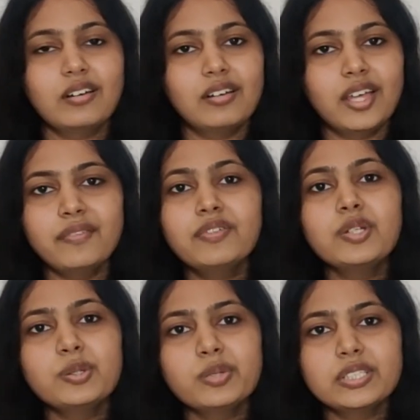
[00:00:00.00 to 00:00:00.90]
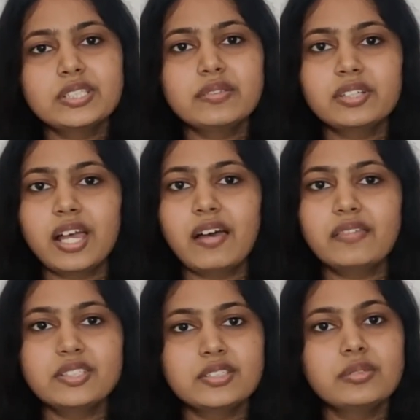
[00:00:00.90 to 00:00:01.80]
Every university will have
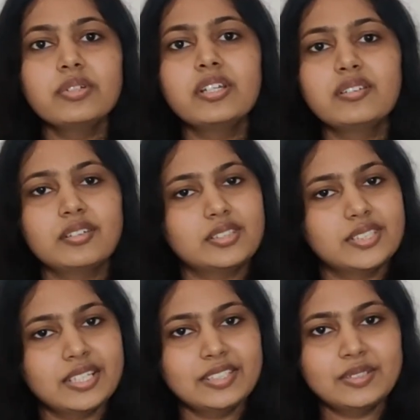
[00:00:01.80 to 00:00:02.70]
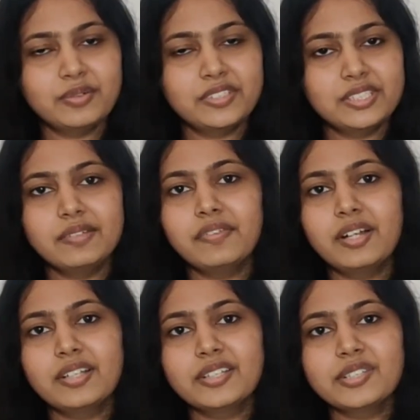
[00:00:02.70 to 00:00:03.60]
its unique sets of
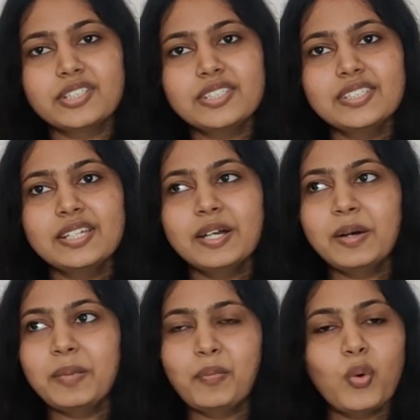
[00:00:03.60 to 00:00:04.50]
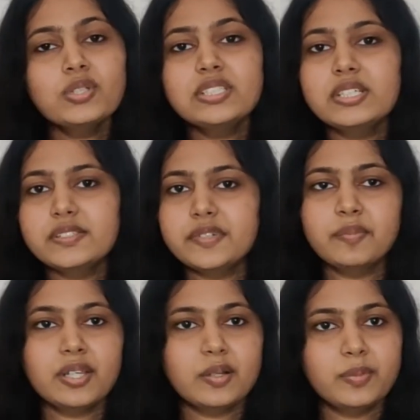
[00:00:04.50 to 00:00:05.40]
disadvantages. Mostly it's from the
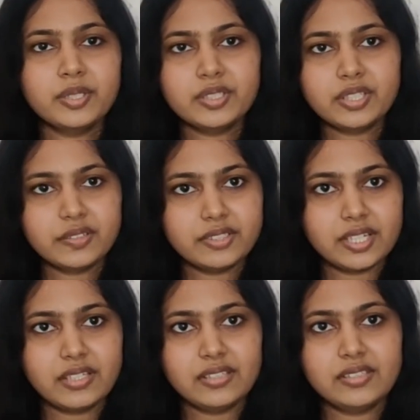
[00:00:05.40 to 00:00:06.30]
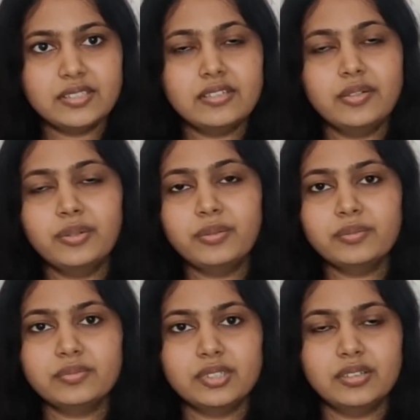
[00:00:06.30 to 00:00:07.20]
administrative sides, you know.
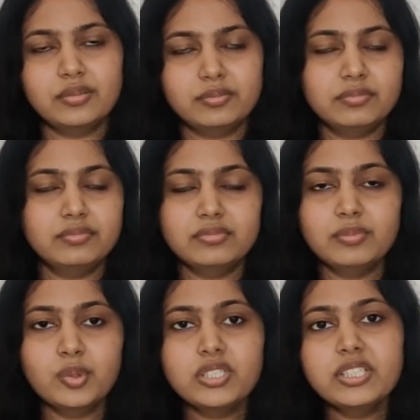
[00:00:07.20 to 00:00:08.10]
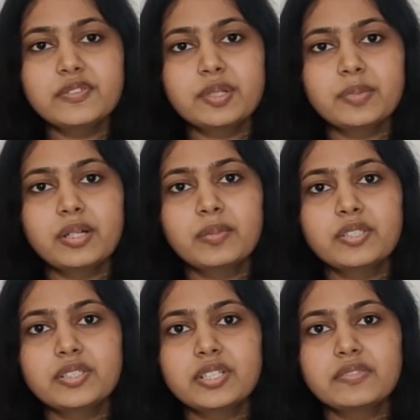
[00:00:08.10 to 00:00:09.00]
Mostly it's from the
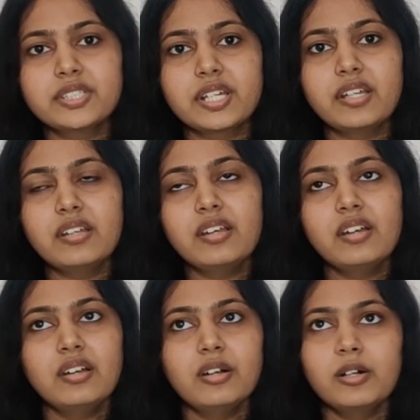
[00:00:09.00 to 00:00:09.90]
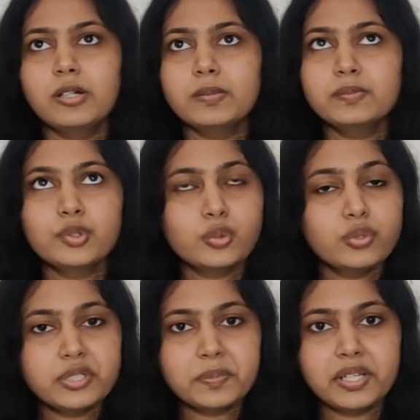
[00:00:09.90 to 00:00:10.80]
administrative side. Rude
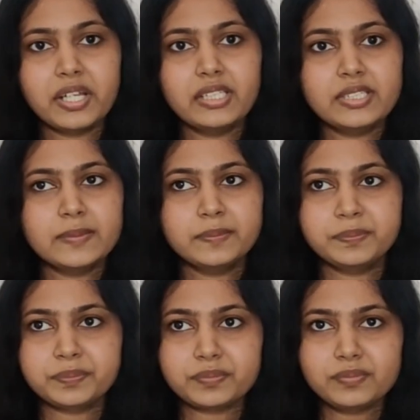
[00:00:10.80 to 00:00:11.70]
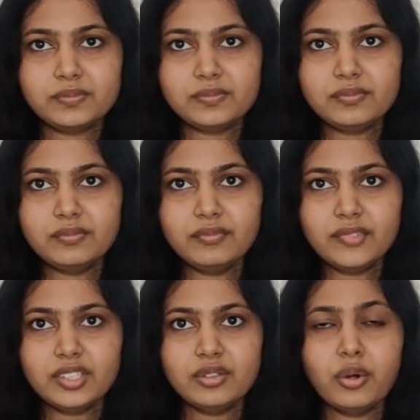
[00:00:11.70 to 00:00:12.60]
replies,
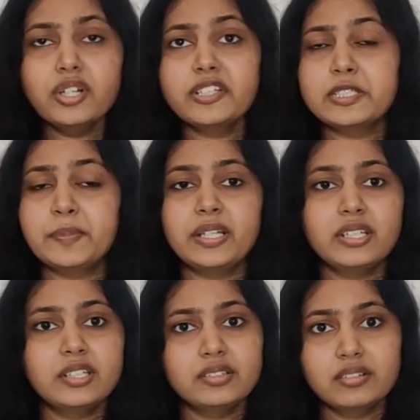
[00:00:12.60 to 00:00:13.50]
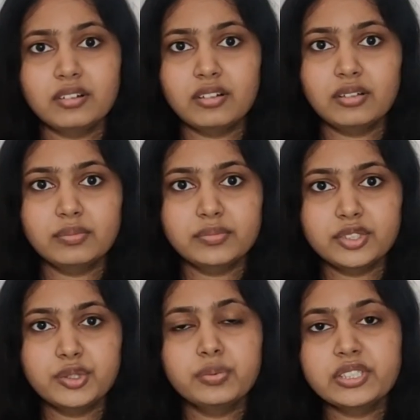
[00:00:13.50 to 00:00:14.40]
not respecting the
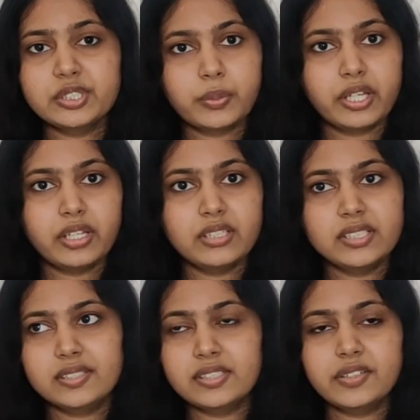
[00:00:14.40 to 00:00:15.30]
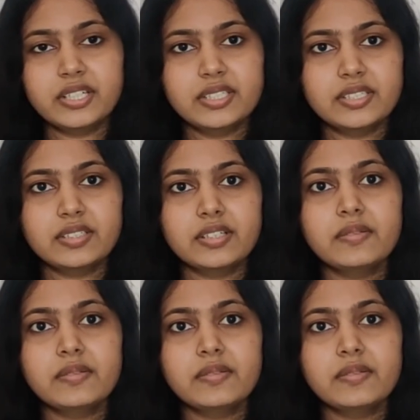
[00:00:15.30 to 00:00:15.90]
students' queries, etc., etc.